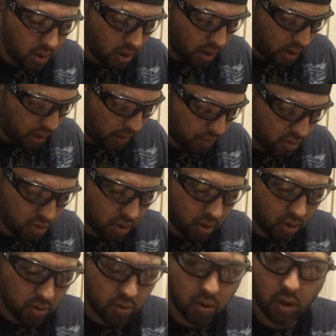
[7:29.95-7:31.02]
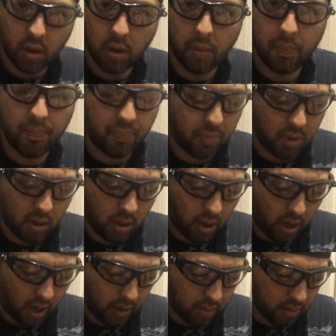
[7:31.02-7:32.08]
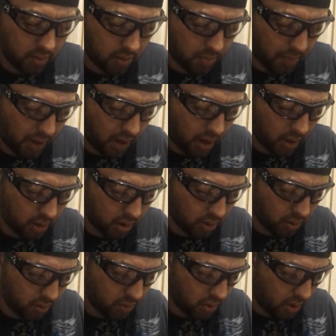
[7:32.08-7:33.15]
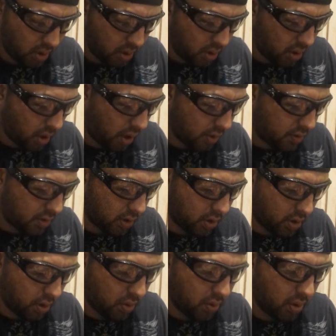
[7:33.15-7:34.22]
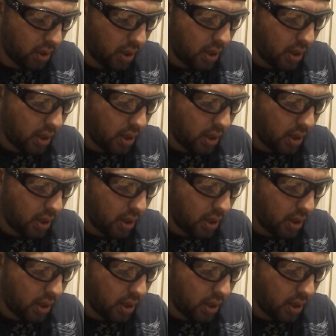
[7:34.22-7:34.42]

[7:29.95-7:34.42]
I'm just going to use my hot glue or hot silicone